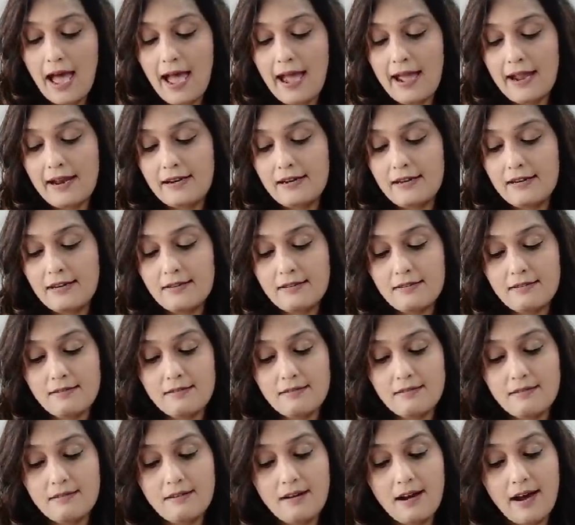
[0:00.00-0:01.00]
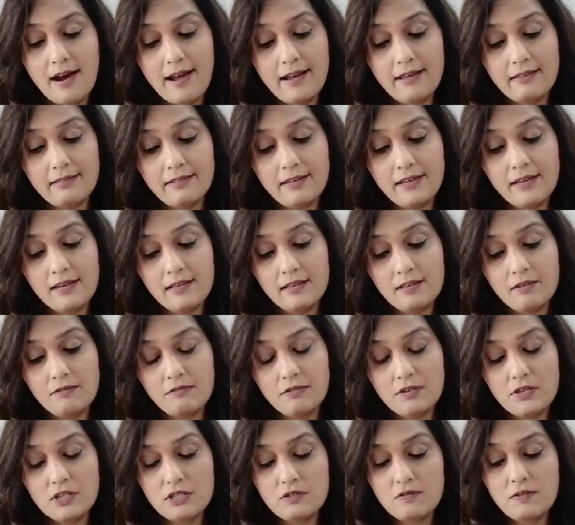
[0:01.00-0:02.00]
and uh, I think the
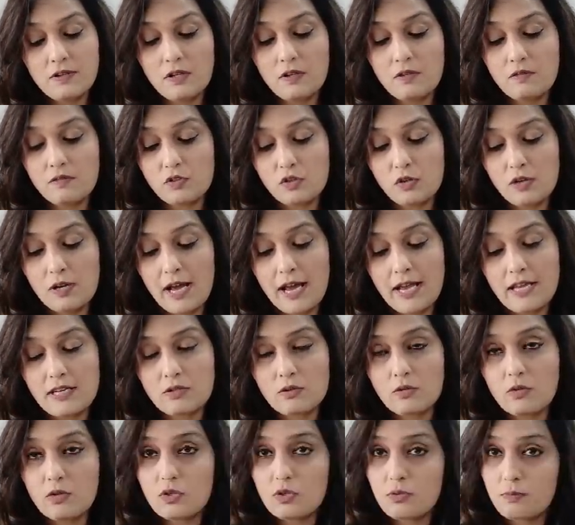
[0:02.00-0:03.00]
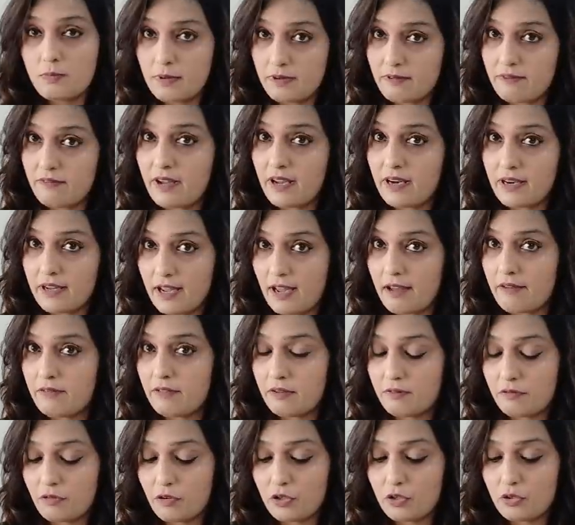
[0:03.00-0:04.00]
first week of July is going to be very
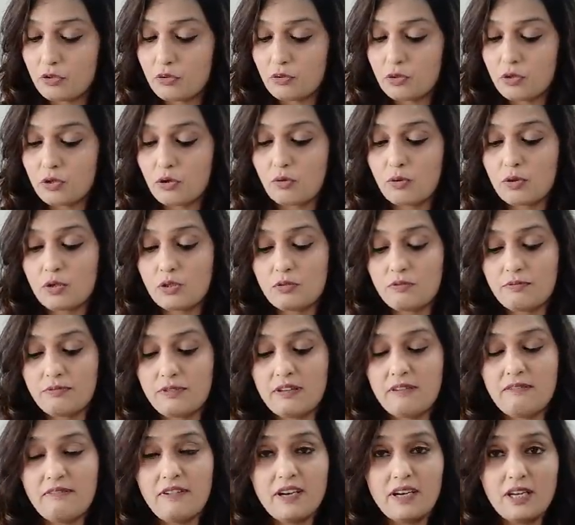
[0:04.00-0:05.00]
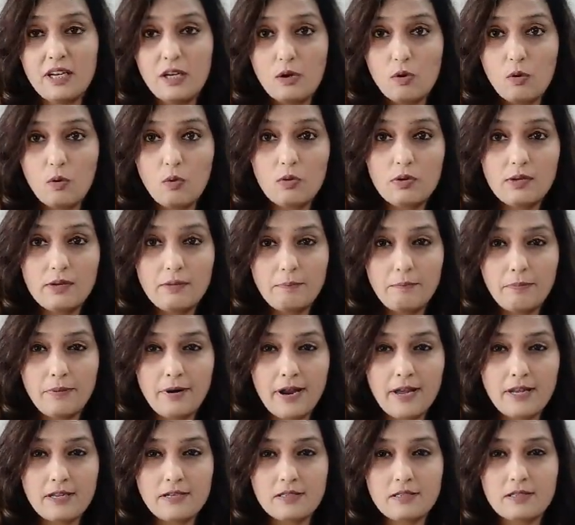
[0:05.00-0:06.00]
heavy for you. You're going to feel very low,
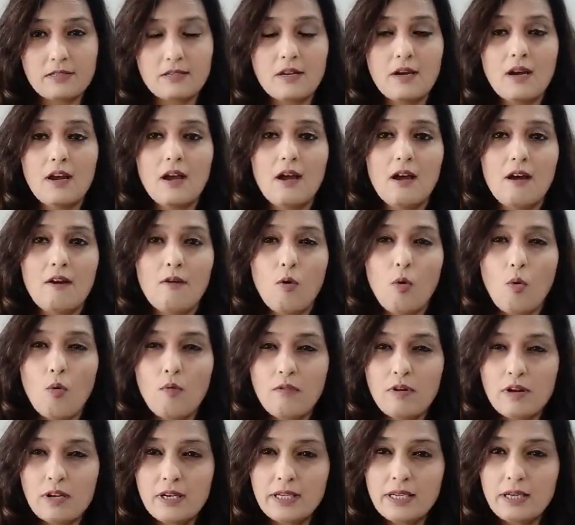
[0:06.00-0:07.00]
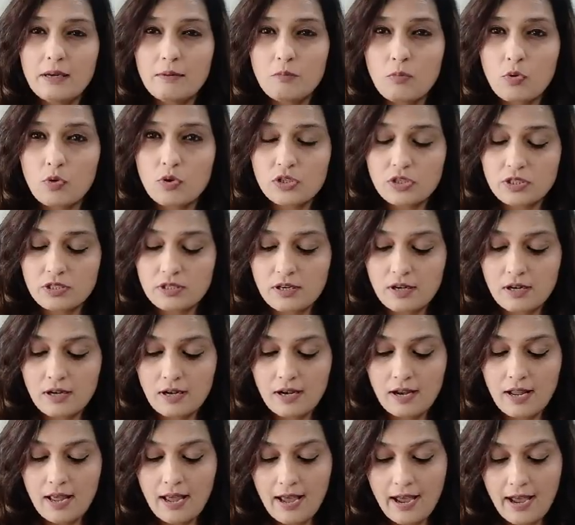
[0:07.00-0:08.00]
depressed, overly
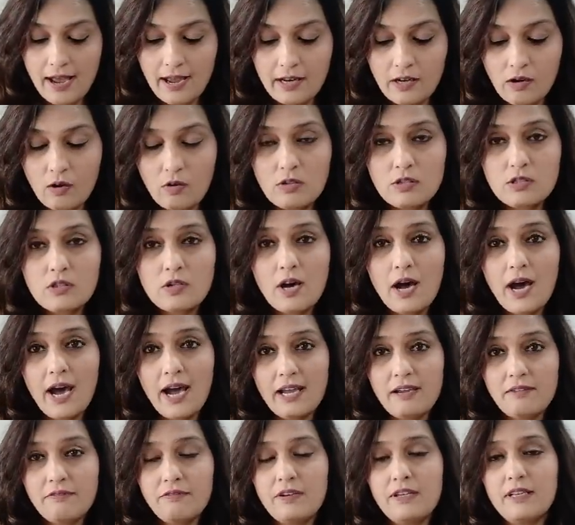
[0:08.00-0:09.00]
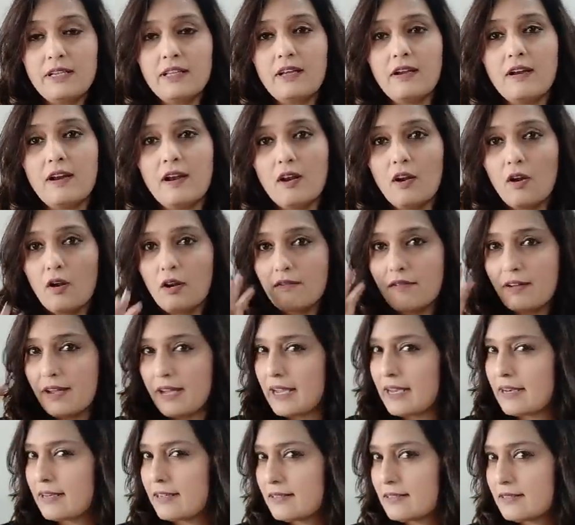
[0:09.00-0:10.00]
emotional, and also I feel there are a lot of
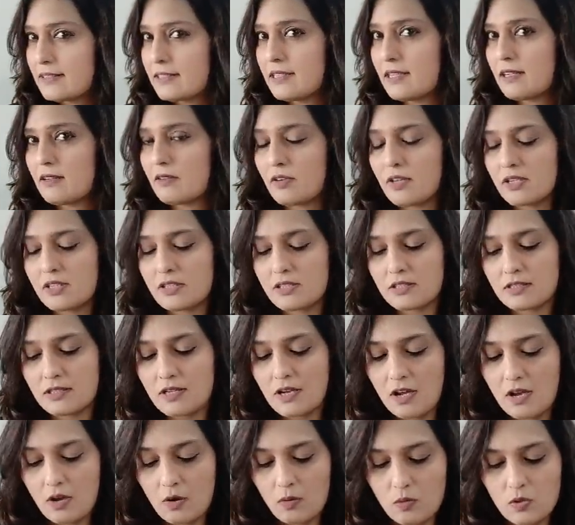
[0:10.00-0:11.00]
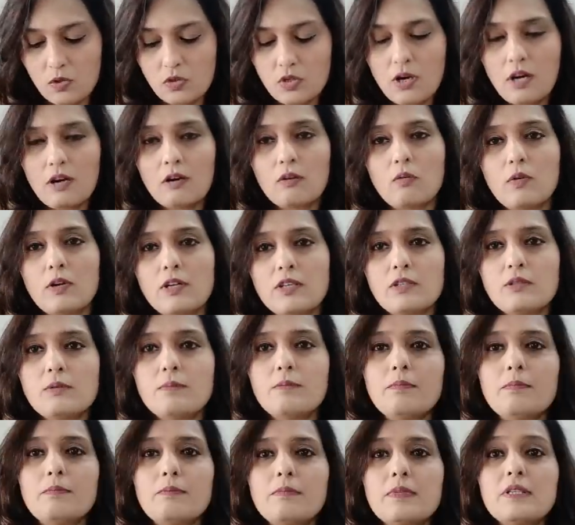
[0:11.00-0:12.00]
hidden secrets which are going
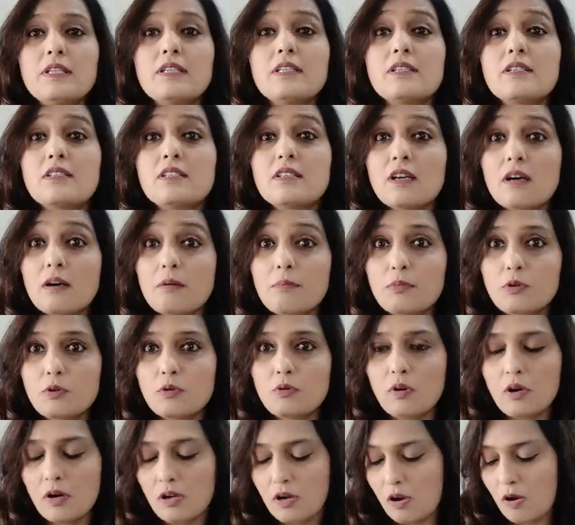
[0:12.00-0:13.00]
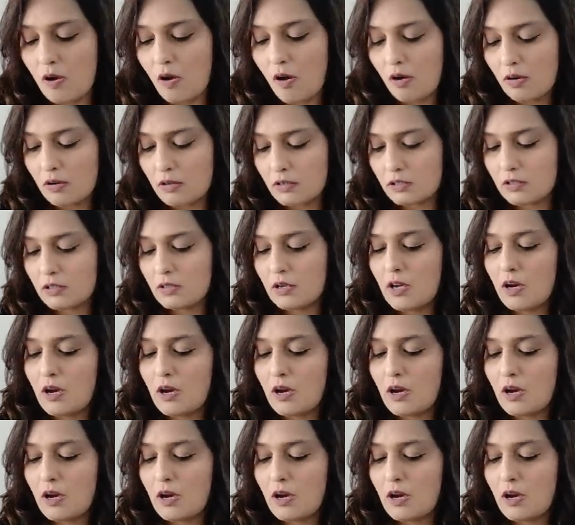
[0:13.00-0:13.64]
to disturb you a lot.